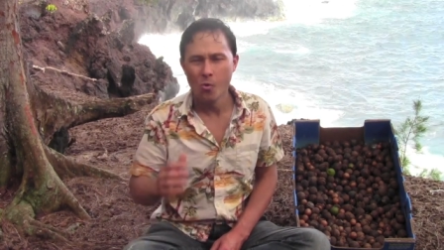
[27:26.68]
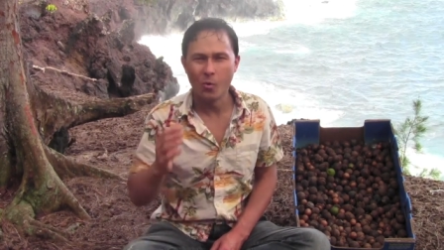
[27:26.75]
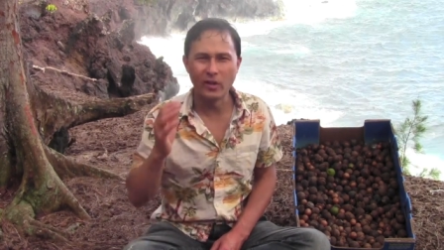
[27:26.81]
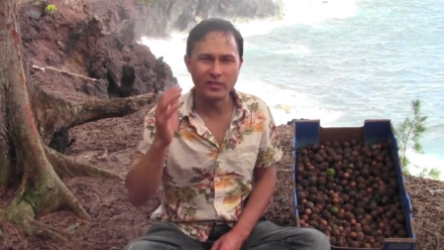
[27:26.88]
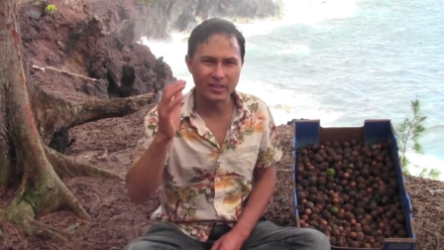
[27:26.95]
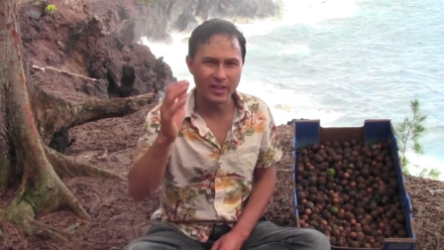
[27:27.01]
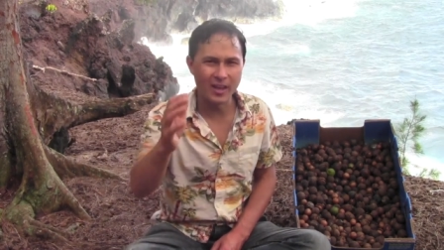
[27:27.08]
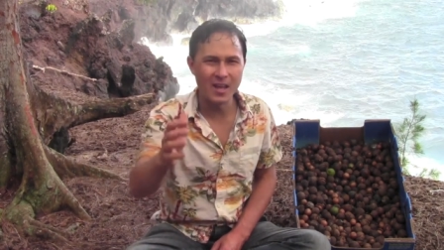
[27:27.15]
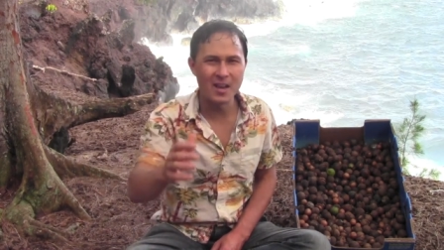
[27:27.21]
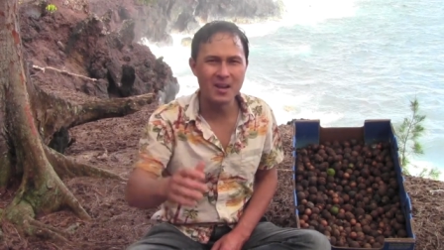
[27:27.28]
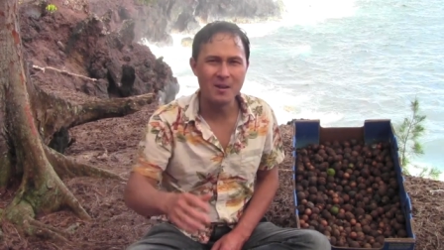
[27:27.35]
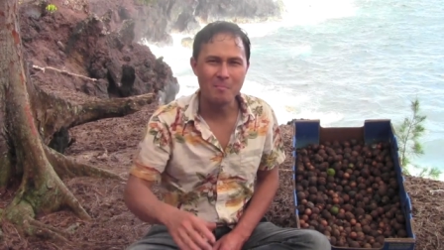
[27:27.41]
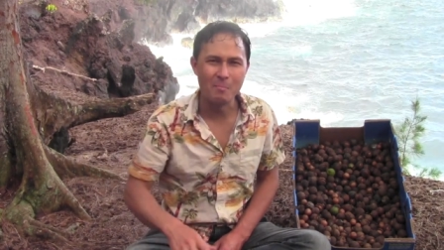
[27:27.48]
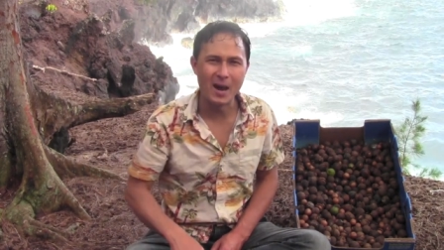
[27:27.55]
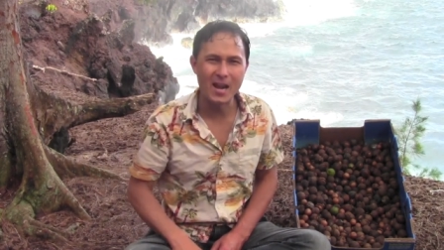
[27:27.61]
Once
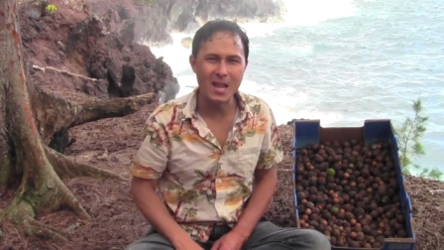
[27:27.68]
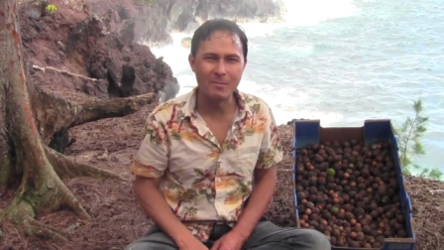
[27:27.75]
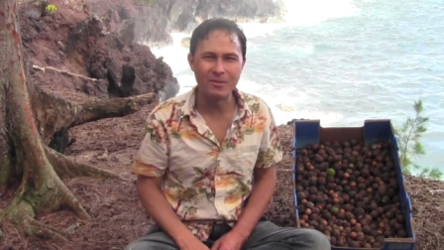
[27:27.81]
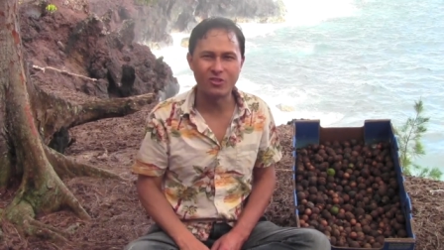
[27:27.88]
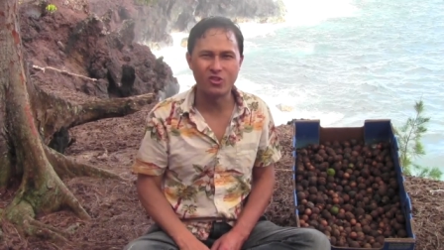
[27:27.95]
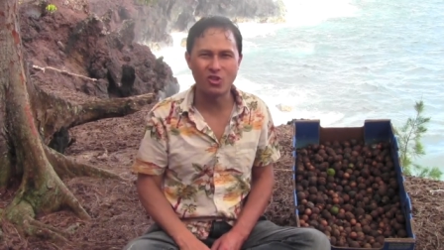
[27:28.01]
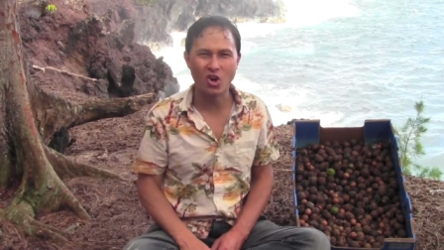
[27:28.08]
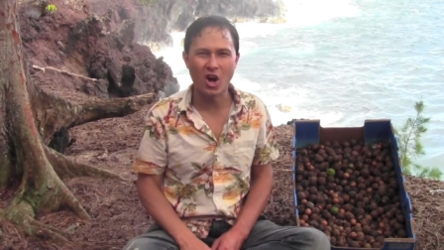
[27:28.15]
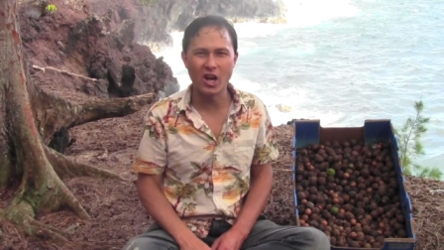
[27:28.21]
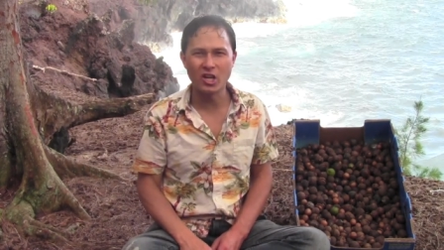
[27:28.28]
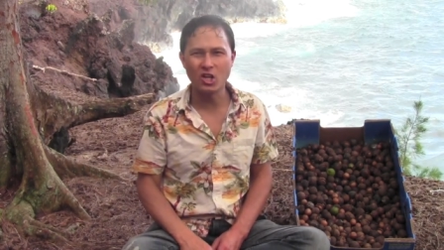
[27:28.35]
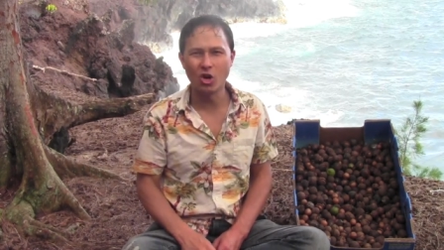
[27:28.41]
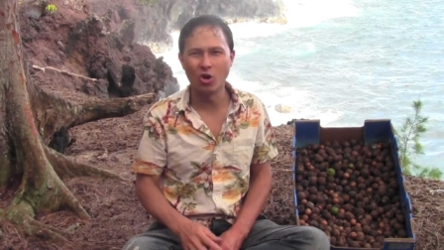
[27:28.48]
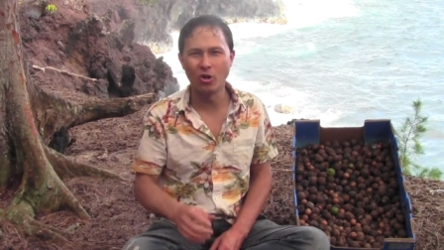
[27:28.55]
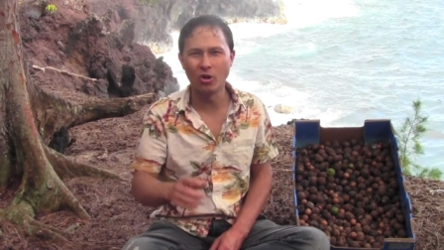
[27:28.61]
again, my name is
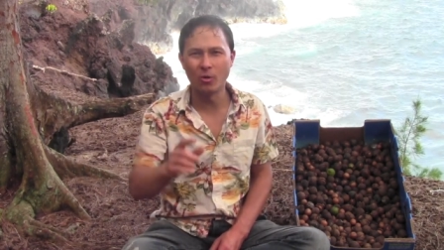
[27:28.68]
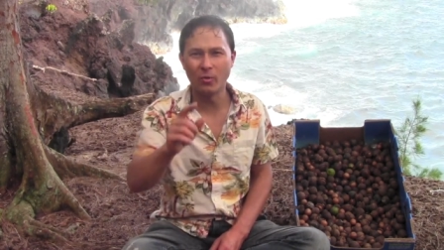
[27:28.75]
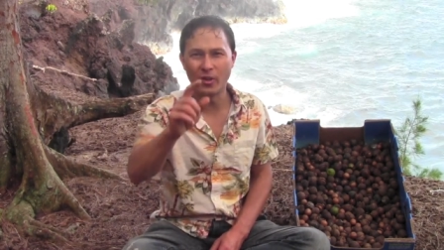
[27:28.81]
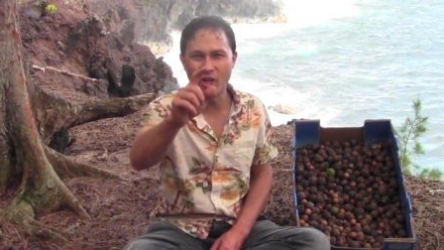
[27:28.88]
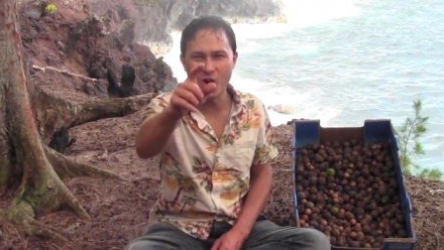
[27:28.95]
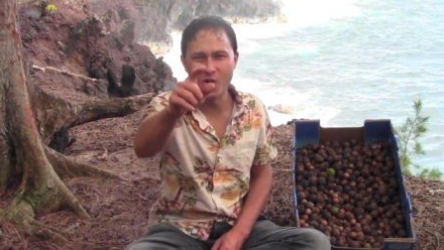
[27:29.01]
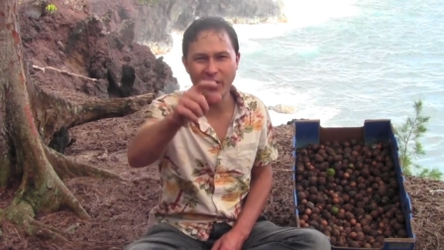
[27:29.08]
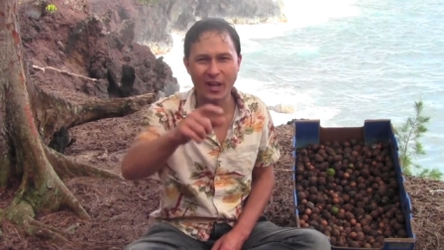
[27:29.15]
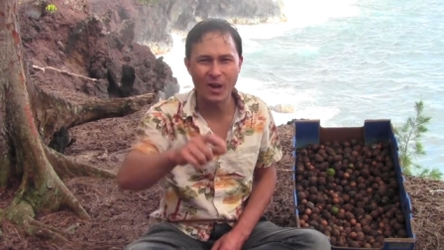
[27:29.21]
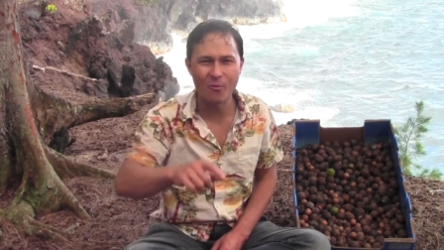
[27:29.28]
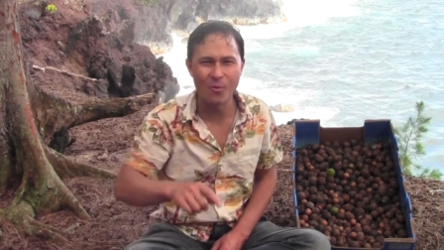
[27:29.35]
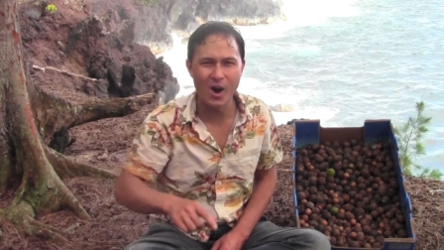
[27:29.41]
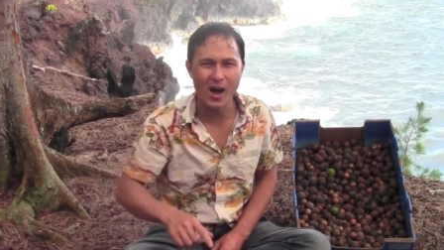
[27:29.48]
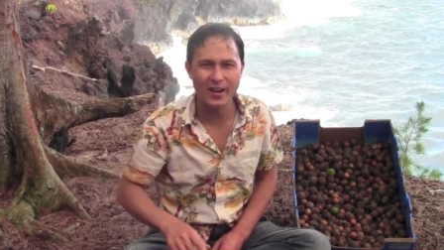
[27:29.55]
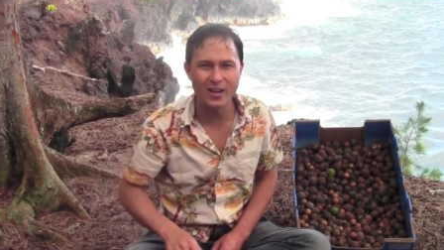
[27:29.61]
John Kohler with
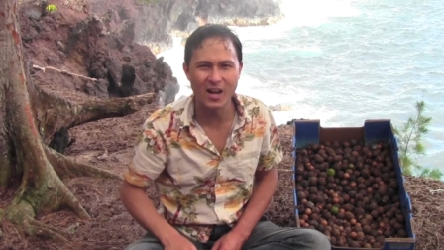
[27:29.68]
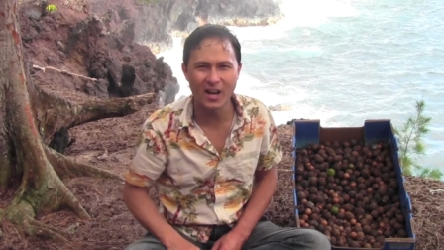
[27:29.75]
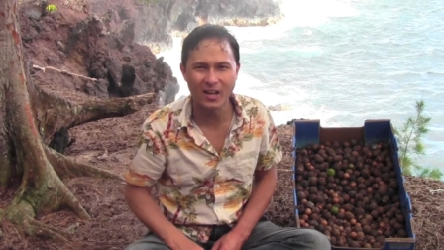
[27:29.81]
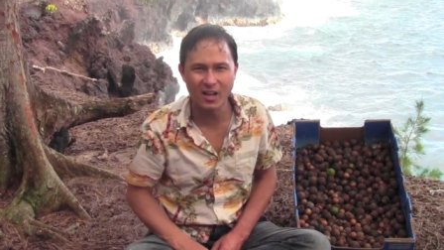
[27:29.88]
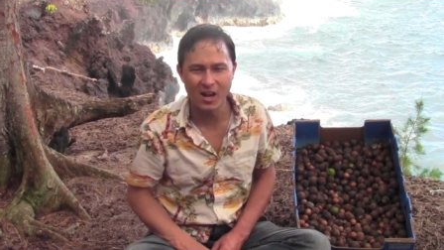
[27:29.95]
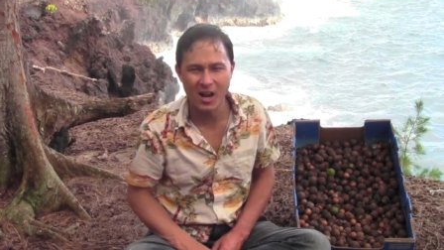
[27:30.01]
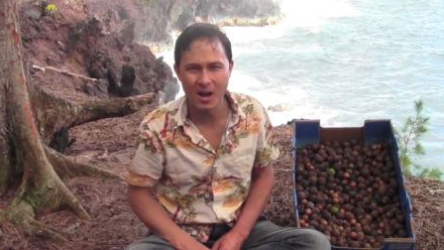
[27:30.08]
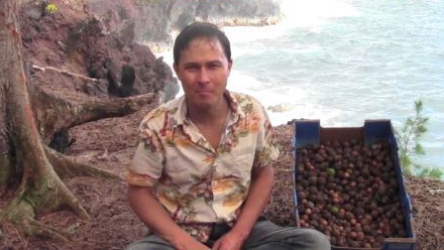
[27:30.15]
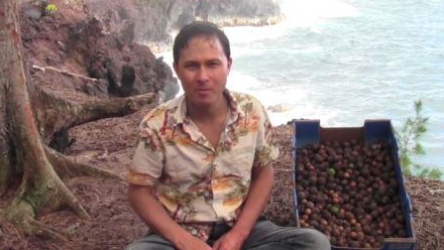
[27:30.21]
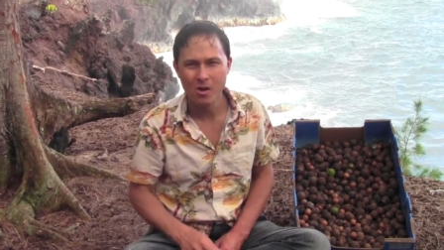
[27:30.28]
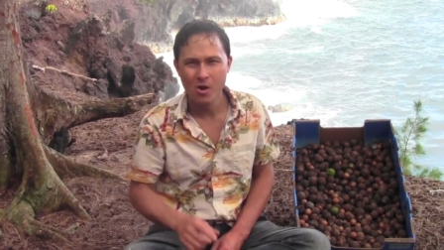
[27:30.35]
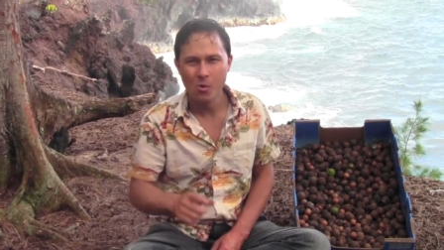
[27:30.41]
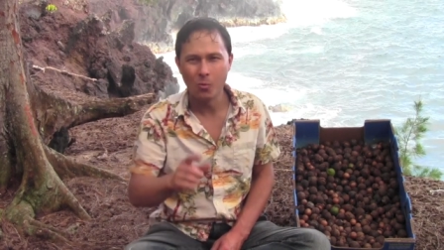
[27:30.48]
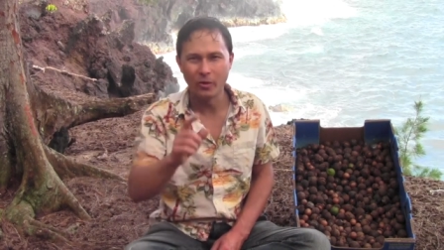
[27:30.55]
OKRaw.com.